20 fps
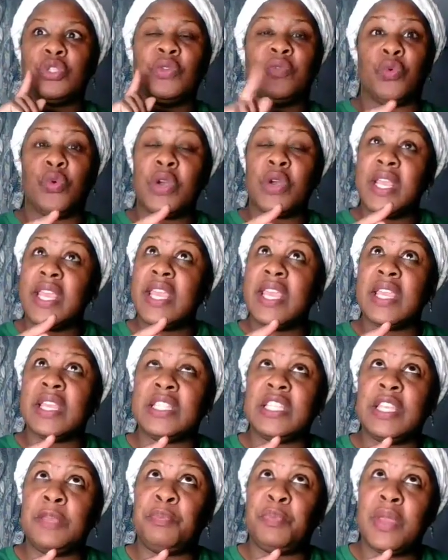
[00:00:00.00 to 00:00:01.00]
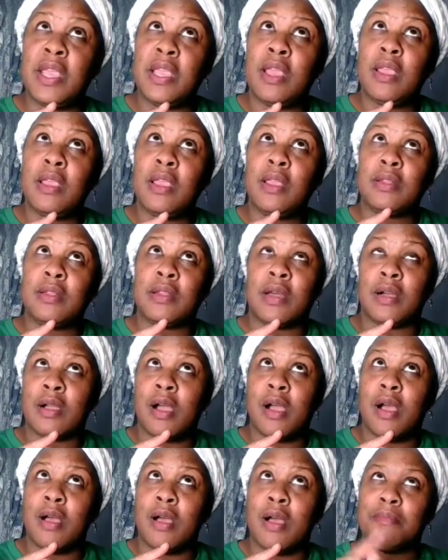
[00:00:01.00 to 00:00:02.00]
to
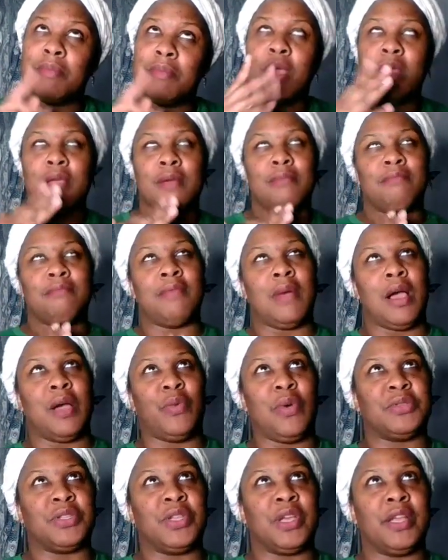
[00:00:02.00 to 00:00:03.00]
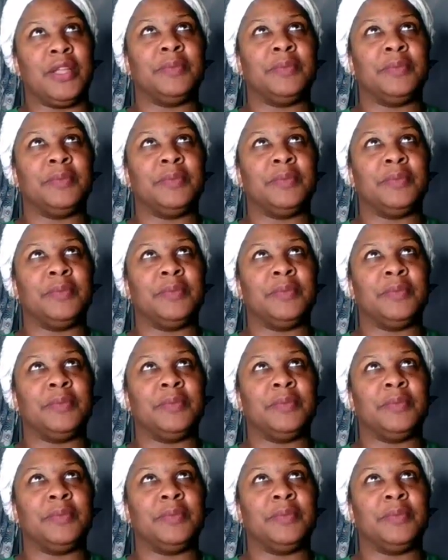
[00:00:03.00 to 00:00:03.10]
40entp.com, my website,